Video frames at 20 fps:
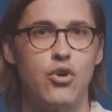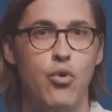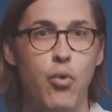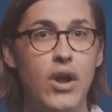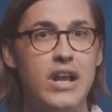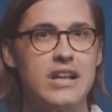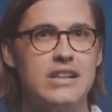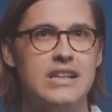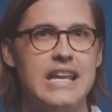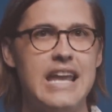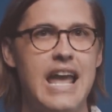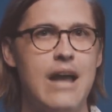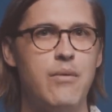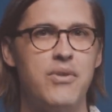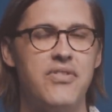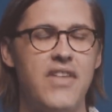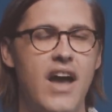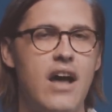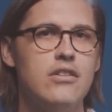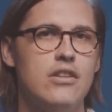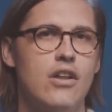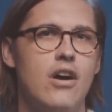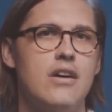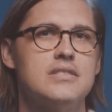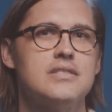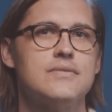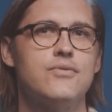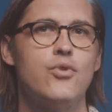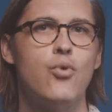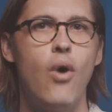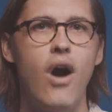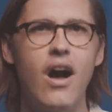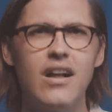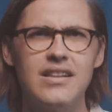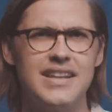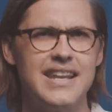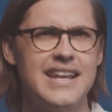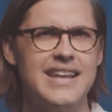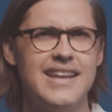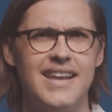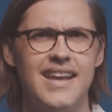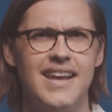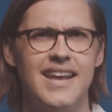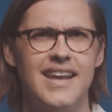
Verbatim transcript: quickly and without loss of quality.